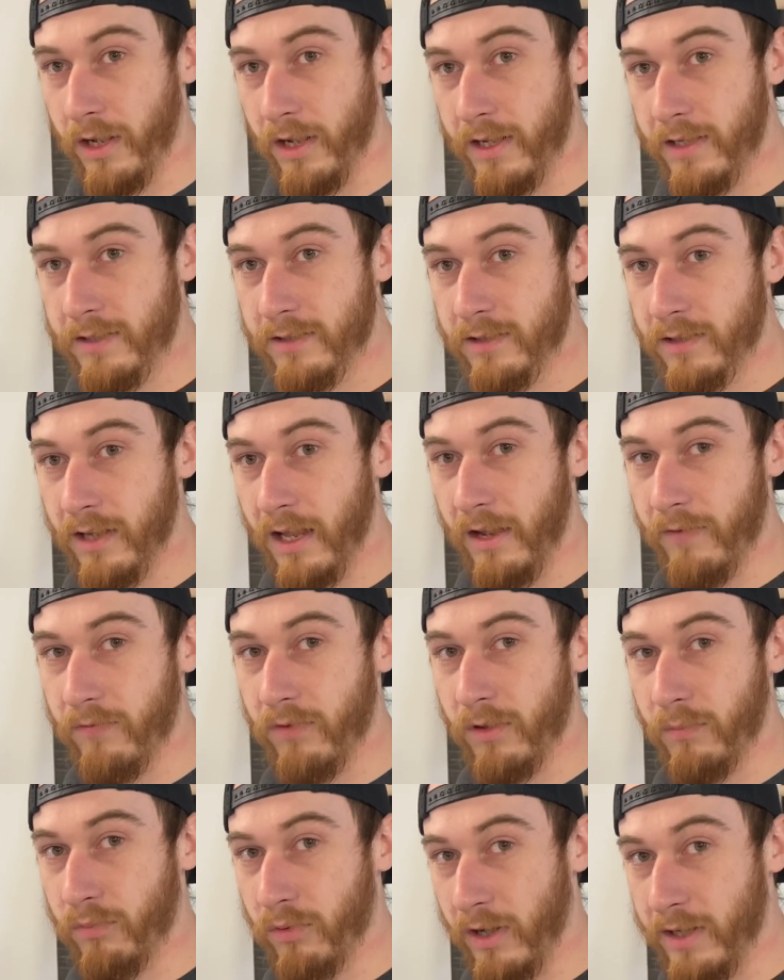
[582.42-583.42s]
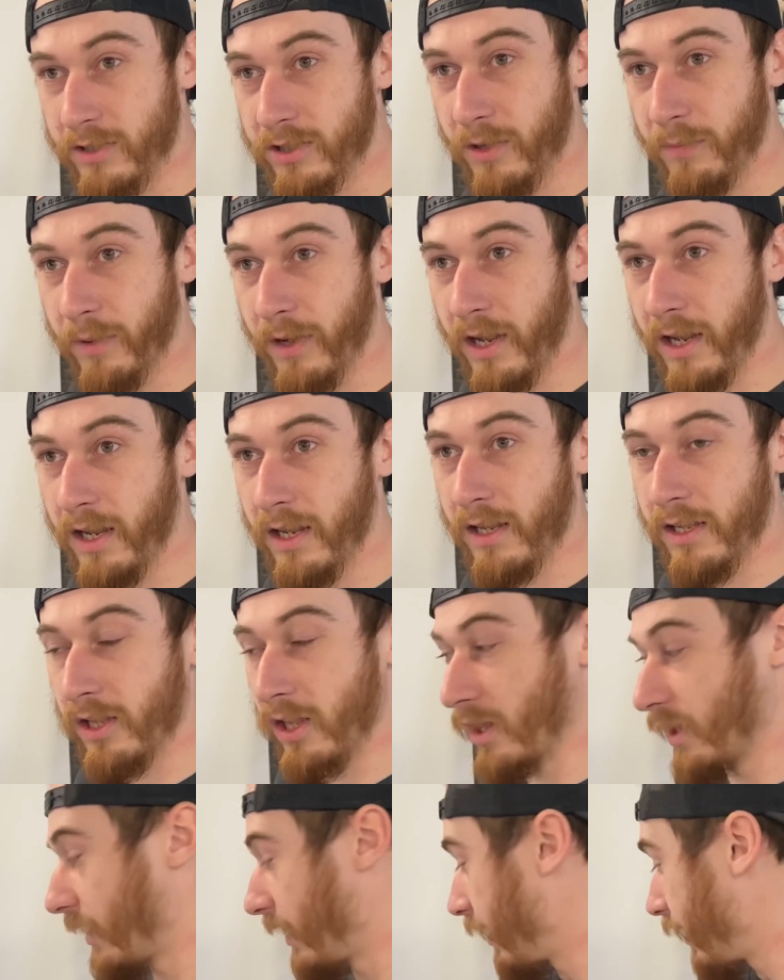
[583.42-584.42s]
is and for the price you're paying,
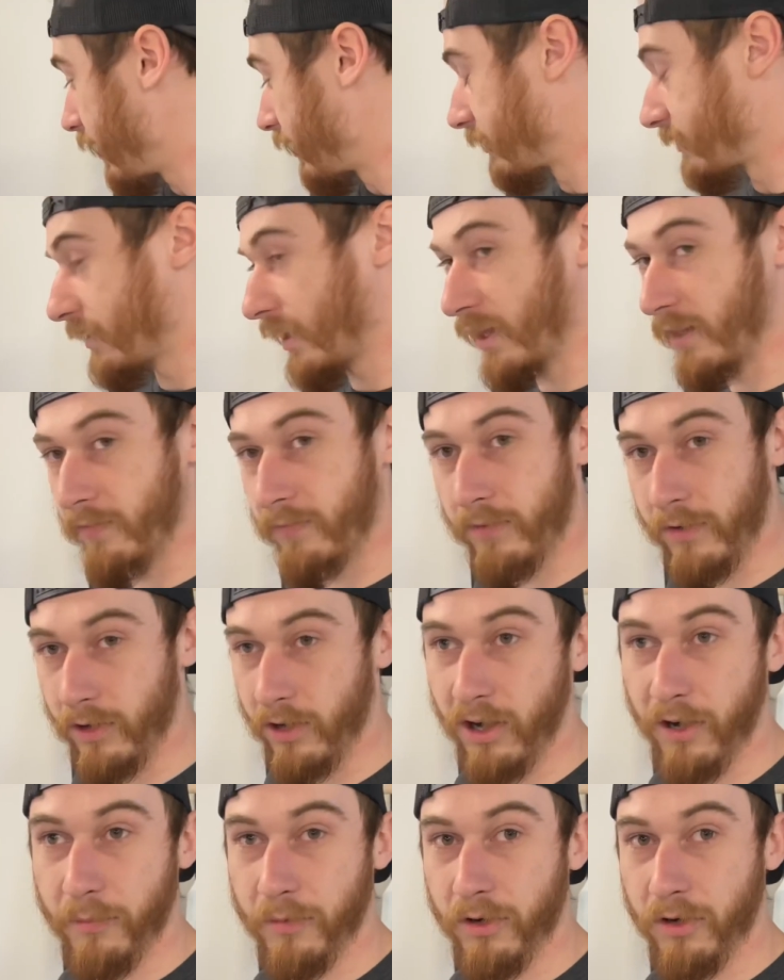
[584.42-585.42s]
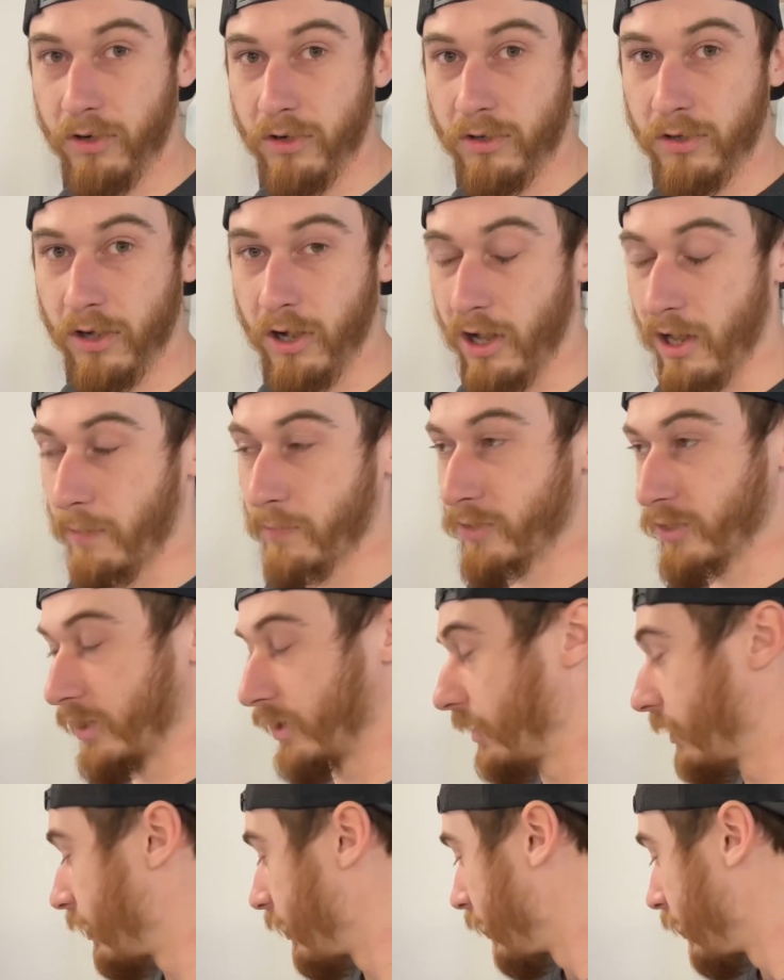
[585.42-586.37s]
it is a phenomenal option.